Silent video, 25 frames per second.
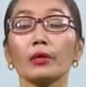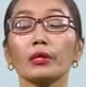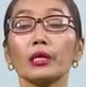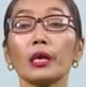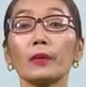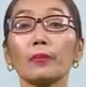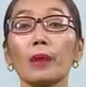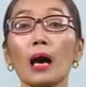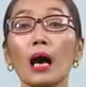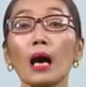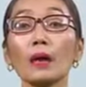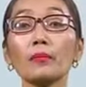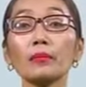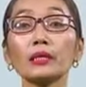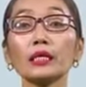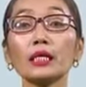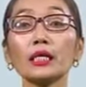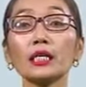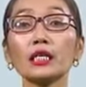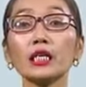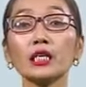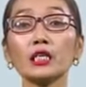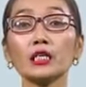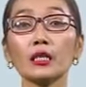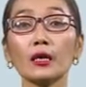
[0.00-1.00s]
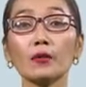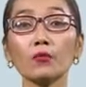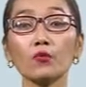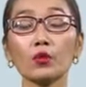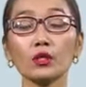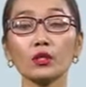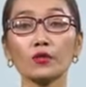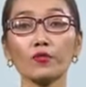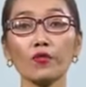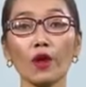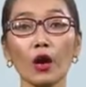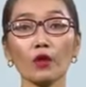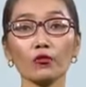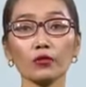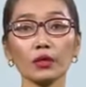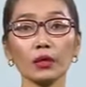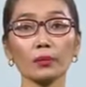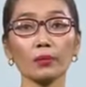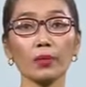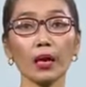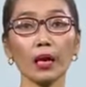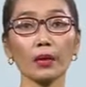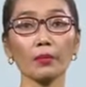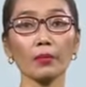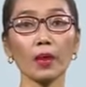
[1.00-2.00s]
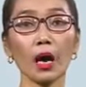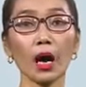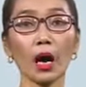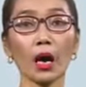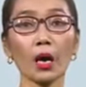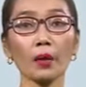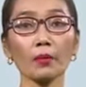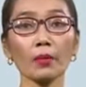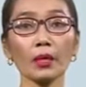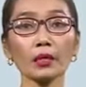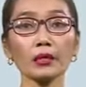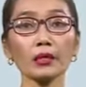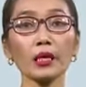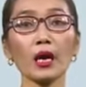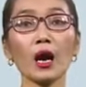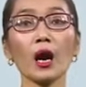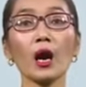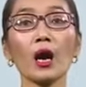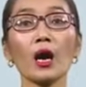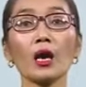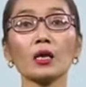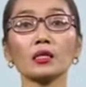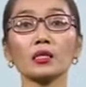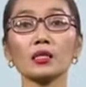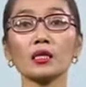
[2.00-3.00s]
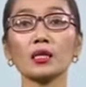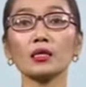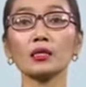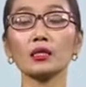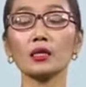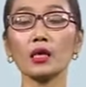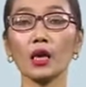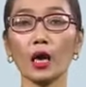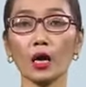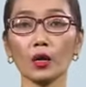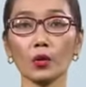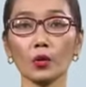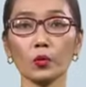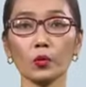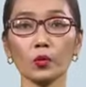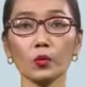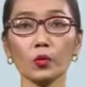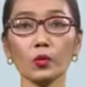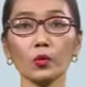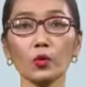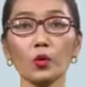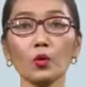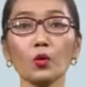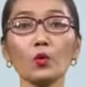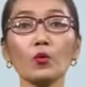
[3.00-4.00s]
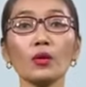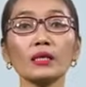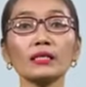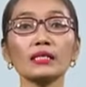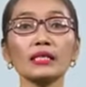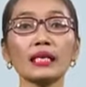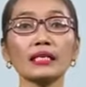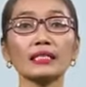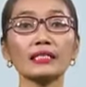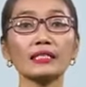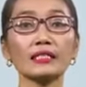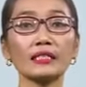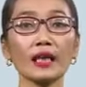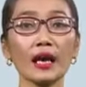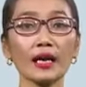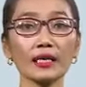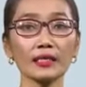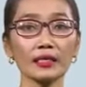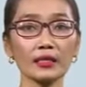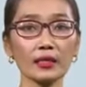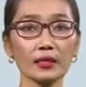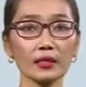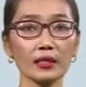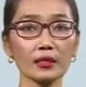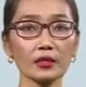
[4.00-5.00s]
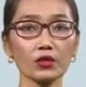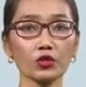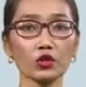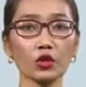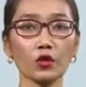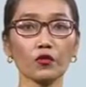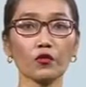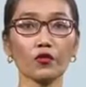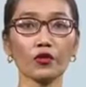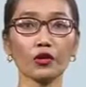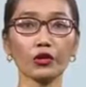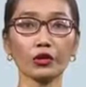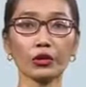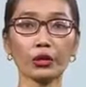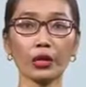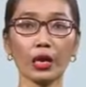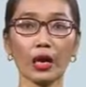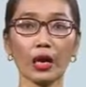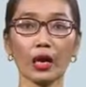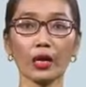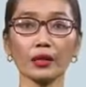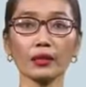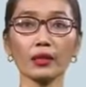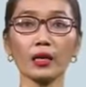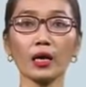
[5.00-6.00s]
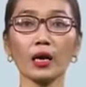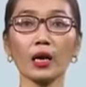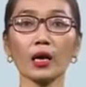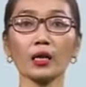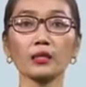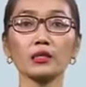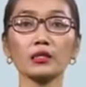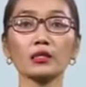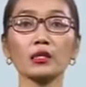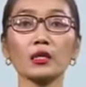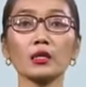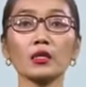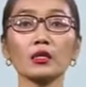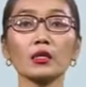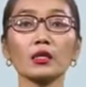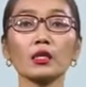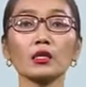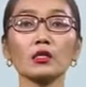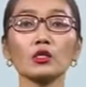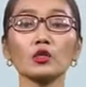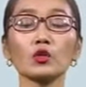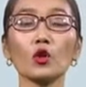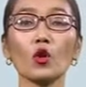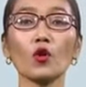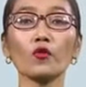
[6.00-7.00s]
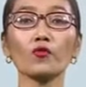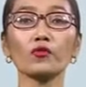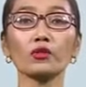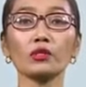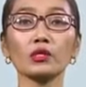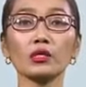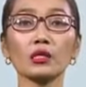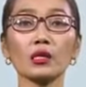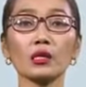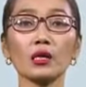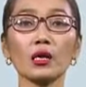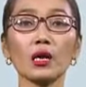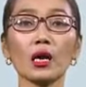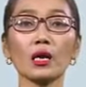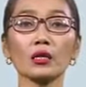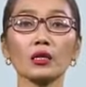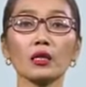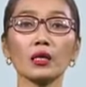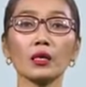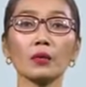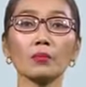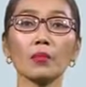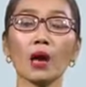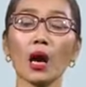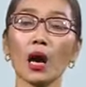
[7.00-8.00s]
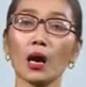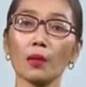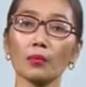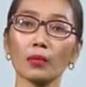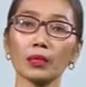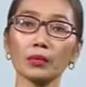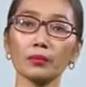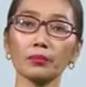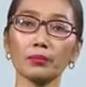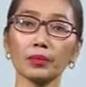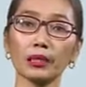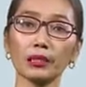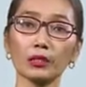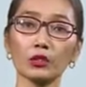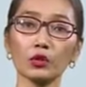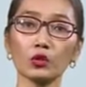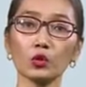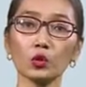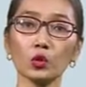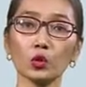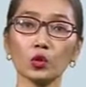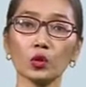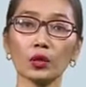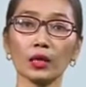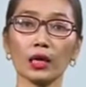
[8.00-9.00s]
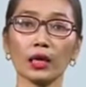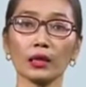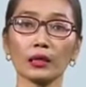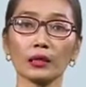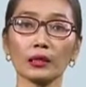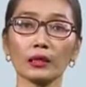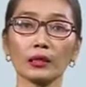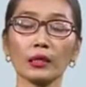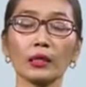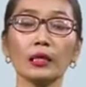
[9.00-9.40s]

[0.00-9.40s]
The Bahamani Kingdom was founded by Muhammad Hassan Gangu, who was entitled Jafar Khan, a Turkish officer under Muhammad bin Tughlaq.